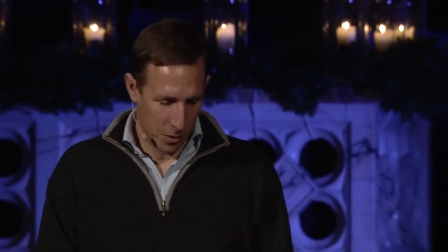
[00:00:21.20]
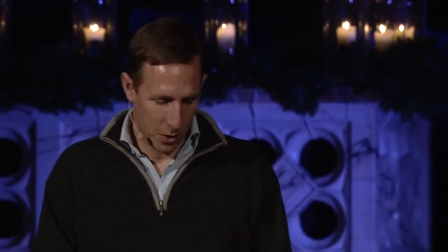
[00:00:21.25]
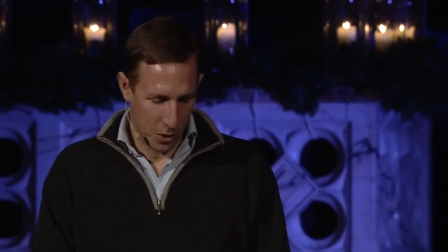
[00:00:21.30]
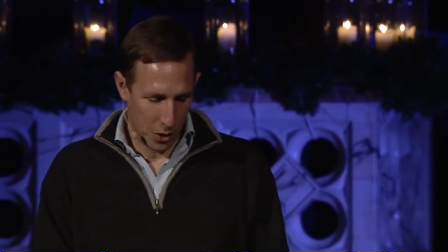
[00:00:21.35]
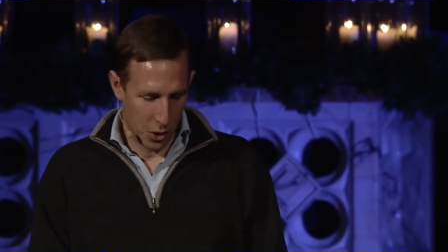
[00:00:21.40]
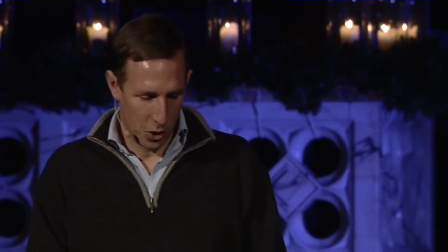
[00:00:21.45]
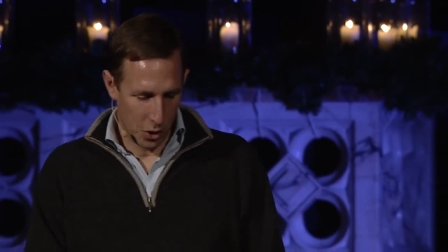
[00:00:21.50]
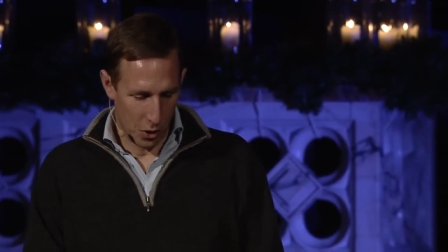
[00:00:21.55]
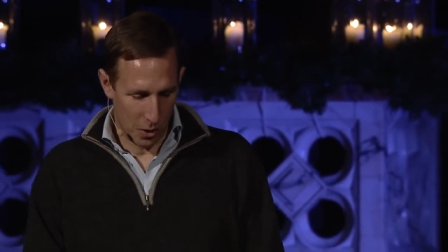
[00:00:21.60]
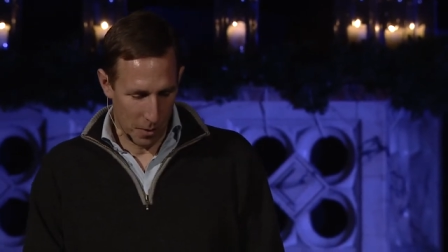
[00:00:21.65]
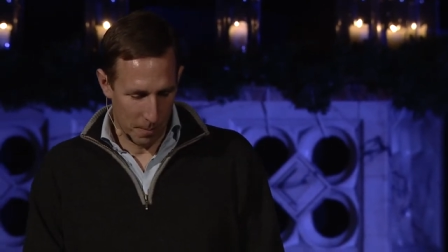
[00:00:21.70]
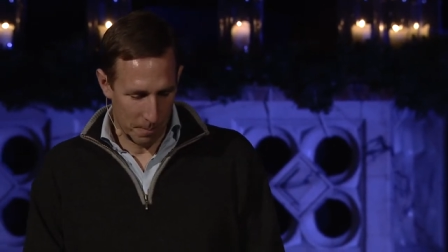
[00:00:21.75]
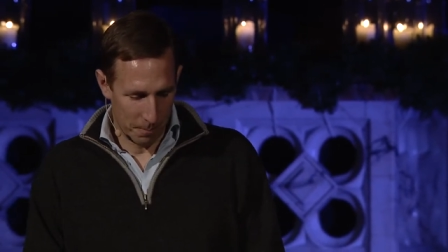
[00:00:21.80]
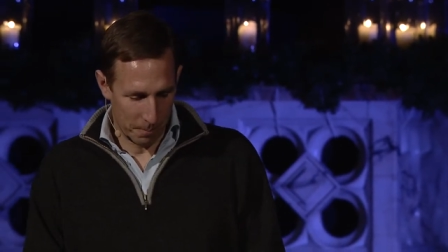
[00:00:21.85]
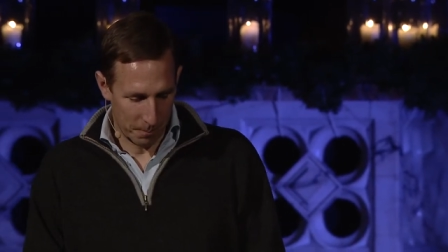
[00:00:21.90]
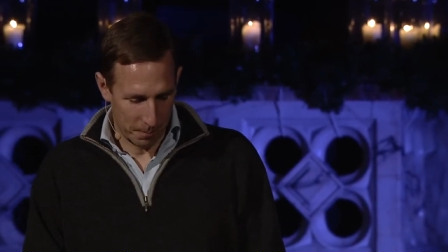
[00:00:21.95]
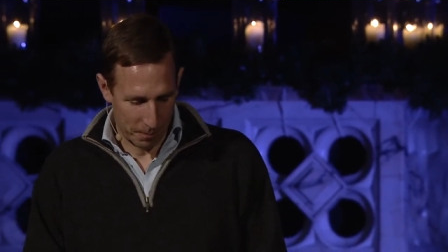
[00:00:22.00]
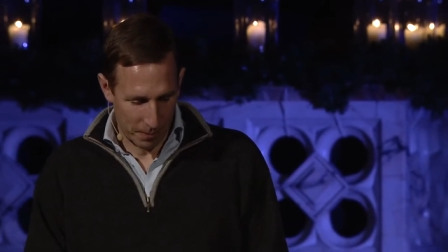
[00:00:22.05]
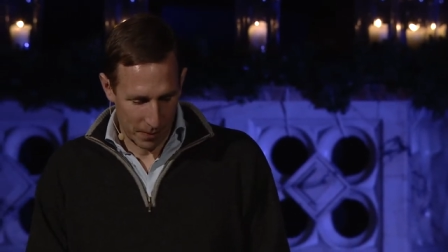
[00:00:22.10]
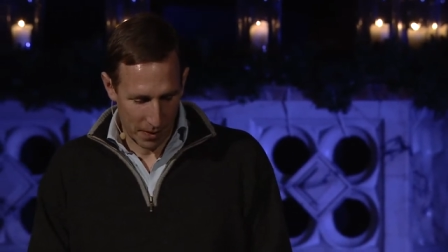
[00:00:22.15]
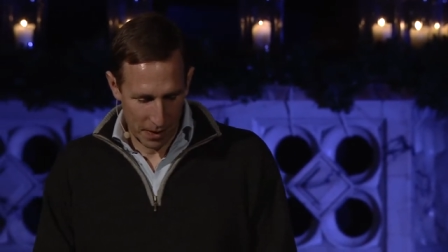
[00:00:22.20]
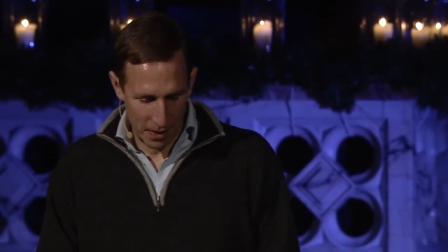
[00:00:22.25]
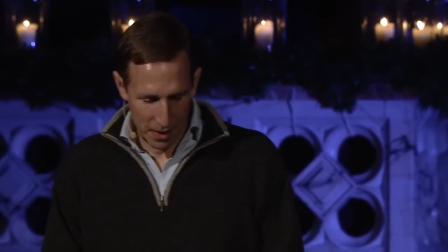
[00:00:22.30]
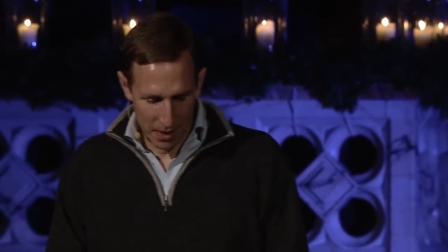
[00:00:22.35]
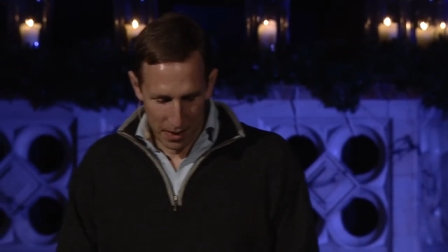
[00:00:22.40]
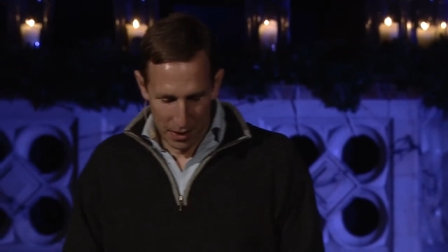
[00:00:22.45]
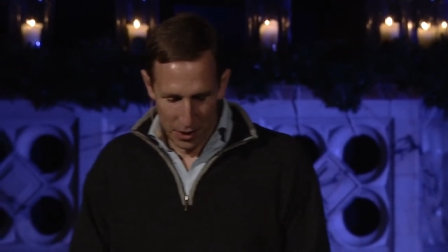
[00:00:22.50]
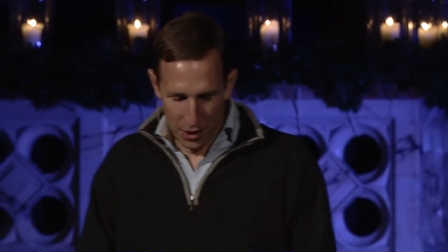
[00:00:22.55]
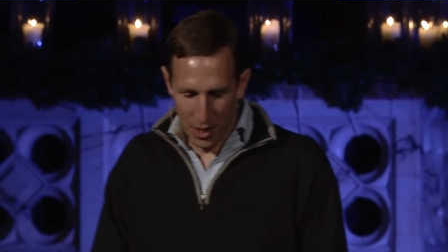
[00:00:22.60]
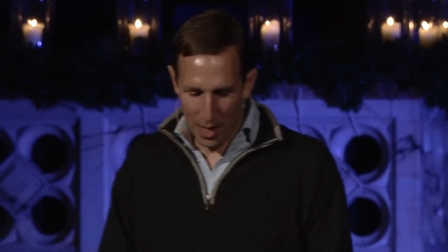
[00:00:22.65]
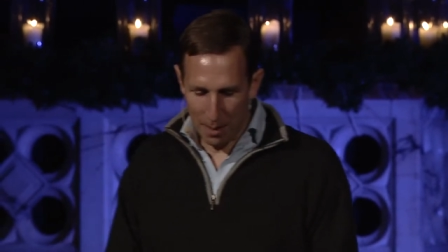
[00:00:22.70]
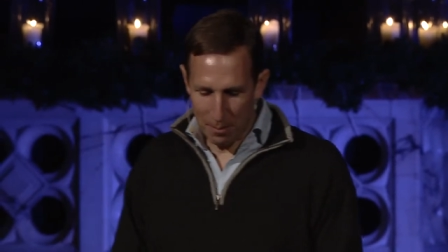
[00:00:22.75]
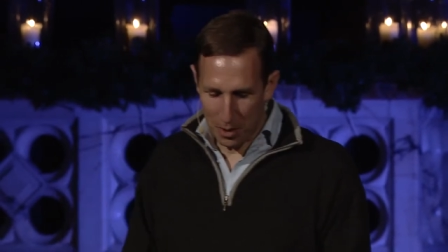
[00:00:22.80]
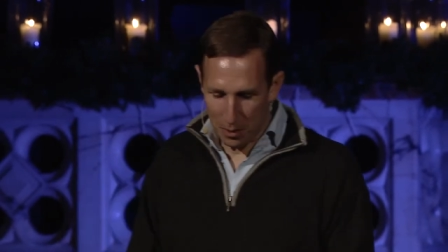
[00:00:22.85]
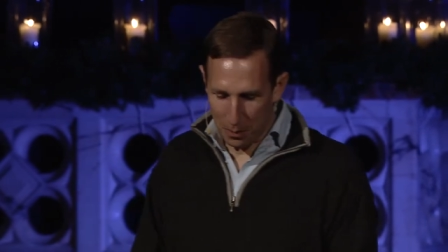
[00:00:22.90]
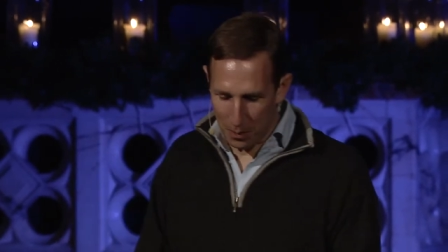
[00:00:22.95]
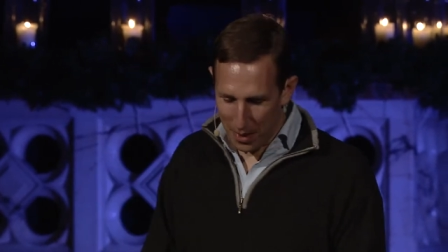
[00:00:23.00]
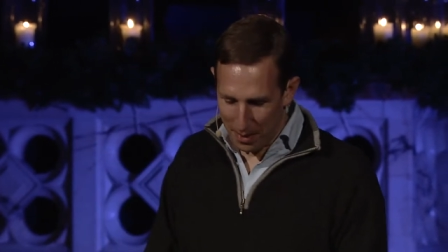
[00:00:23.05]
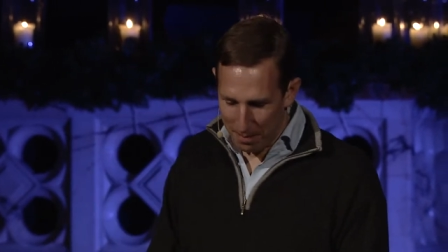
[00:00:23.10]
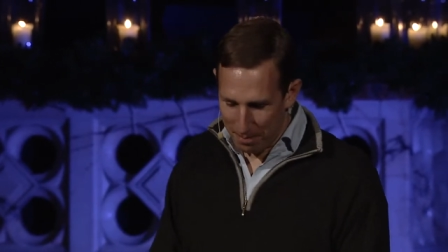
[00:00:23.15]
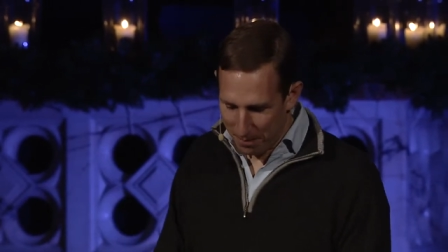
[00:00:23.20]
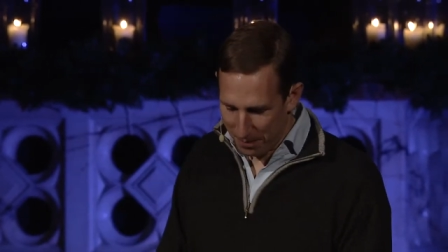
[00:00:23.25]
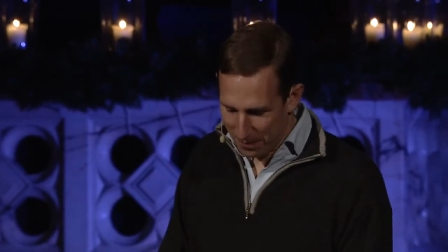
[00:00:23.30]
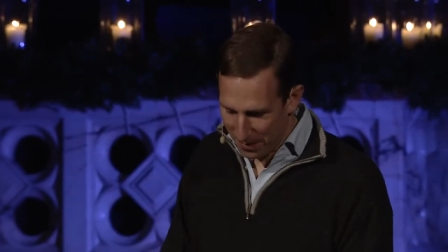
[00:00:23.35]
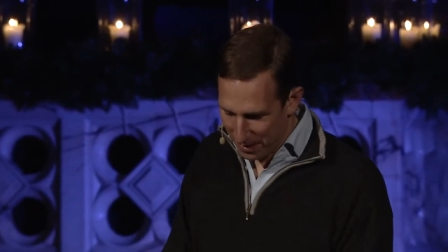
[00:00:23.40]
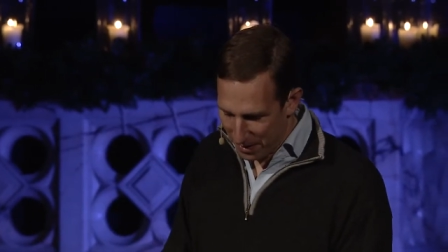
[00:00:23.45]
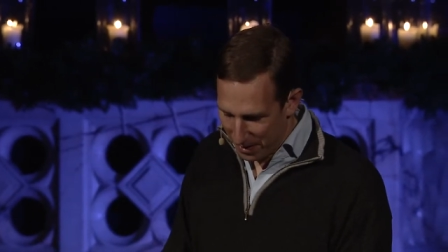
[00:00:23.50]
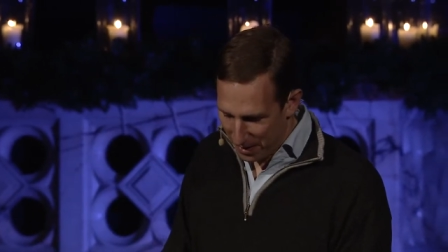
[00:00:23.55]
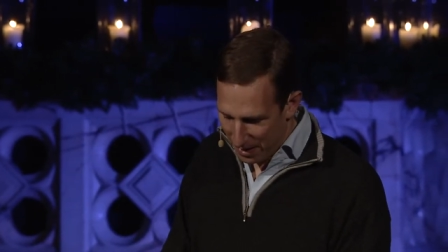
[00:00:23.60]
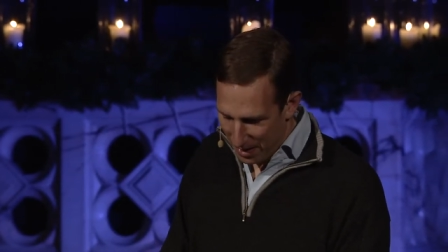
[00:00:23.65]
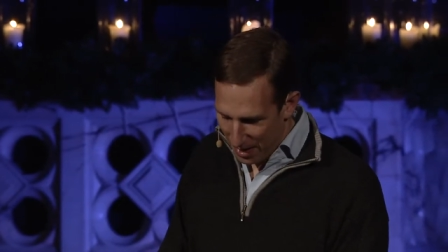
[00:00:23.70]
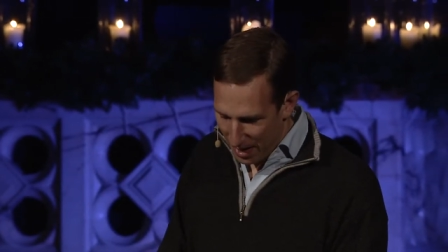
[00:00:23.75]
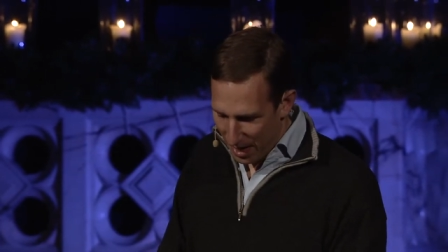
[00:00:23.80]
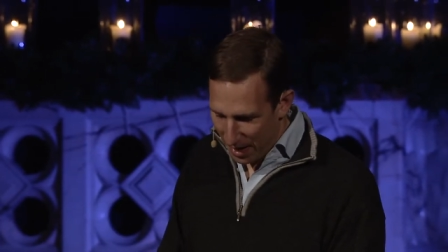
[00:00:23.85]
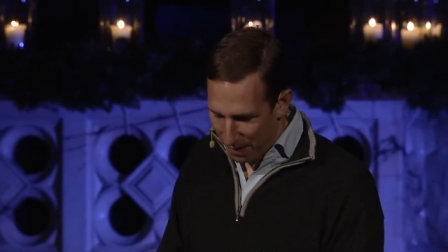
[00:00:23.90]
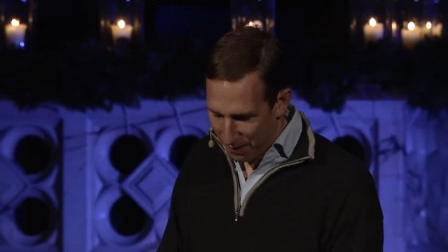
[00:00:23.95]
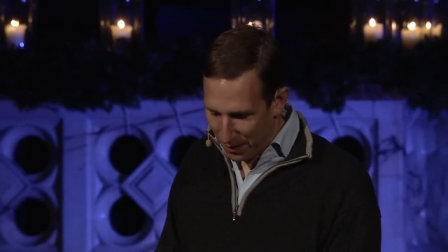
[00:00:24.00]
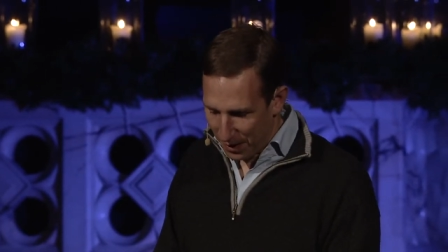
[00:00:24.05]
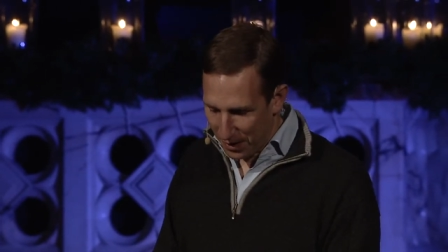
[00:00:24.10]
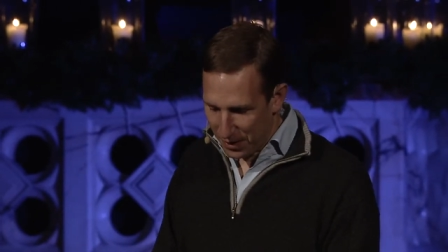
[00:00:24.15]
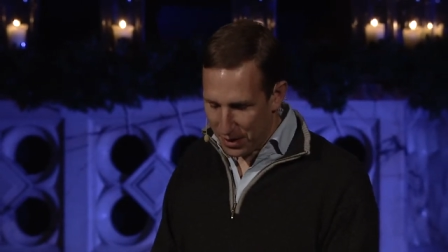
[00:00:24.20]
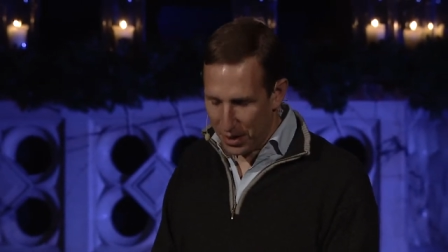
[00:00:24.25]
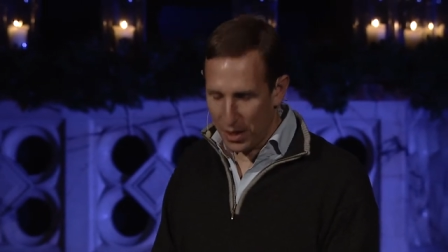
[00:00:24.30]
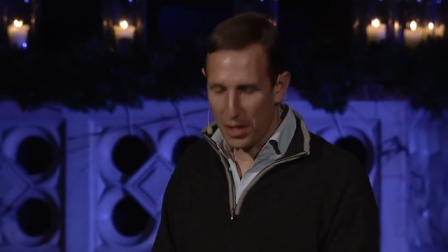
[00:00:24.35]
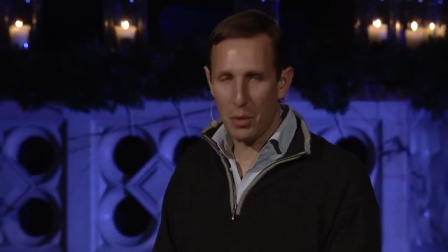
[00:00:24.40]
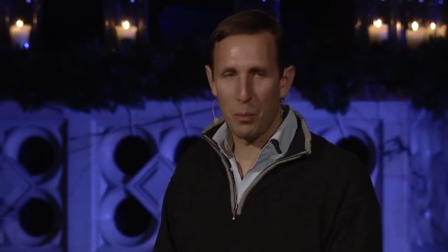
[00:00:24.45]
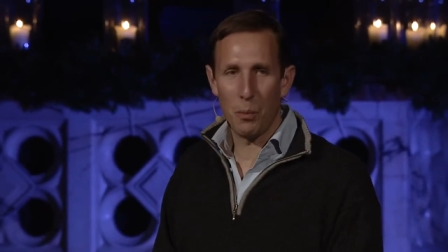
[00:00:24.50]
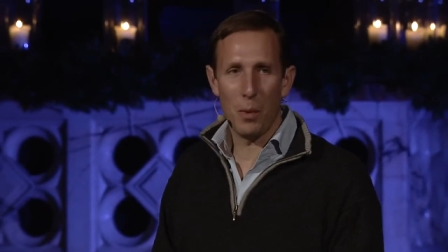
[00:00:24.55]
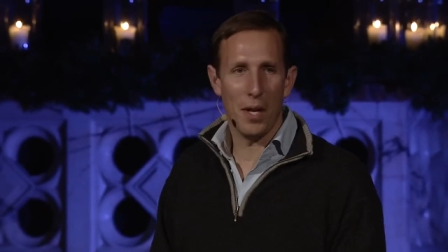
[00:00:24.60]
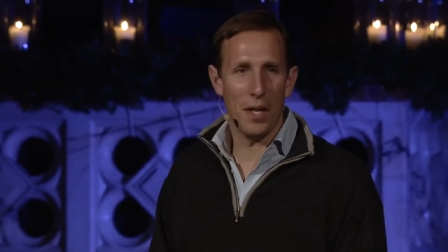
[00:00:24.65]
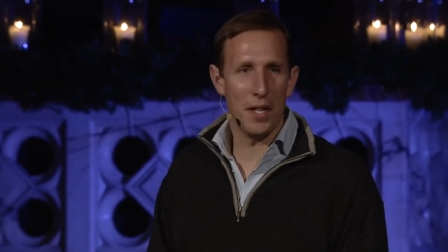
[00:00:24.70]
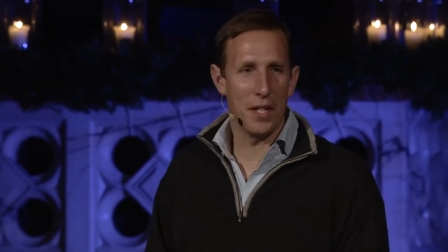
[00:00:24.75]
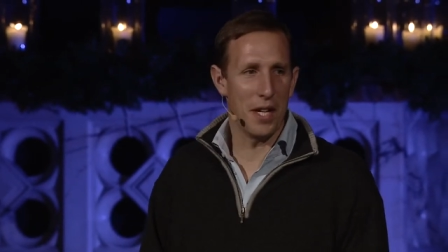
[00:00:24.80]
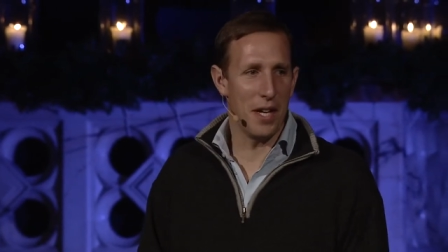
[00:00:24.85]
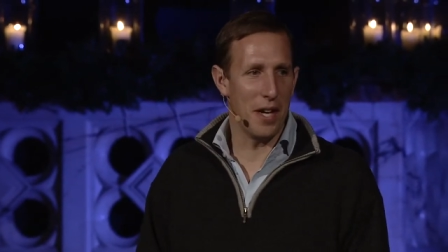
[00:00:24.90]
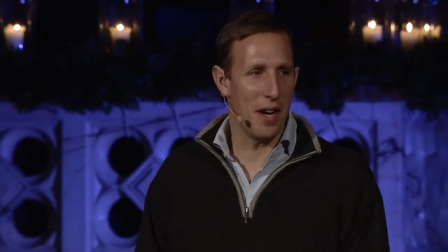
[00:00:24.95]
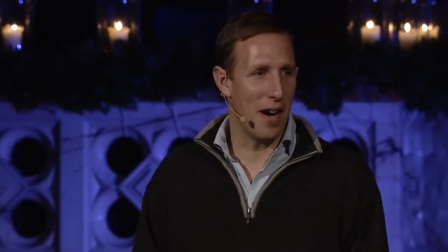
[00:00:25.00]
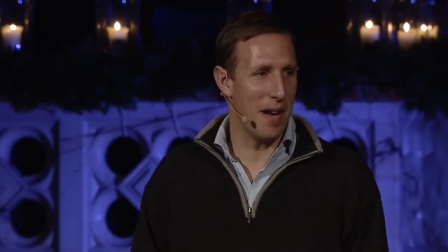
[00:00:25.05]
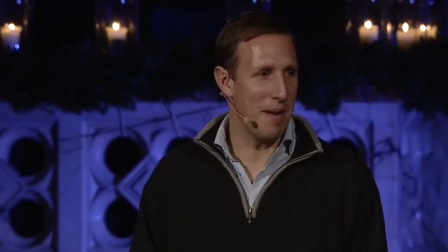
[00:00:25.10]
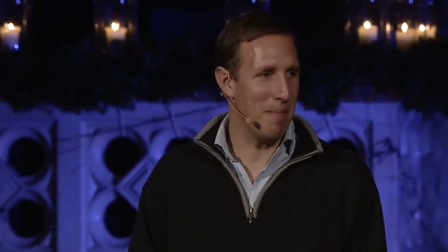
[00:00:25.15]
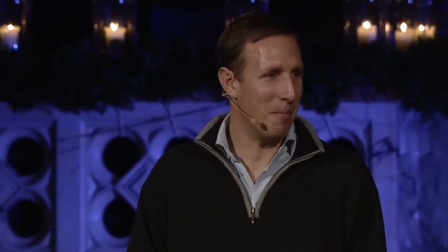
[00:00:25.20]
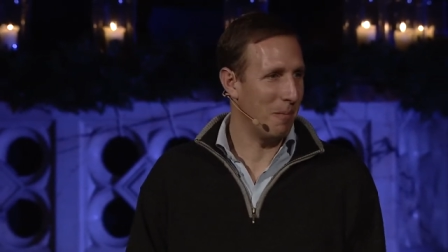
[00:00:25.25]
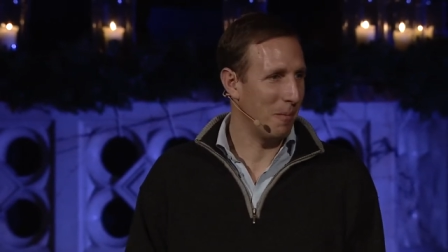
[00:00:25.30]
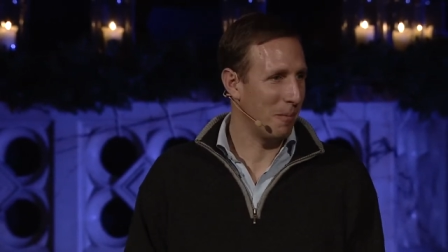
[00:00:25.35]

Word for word: John chapter one and verses one to nine.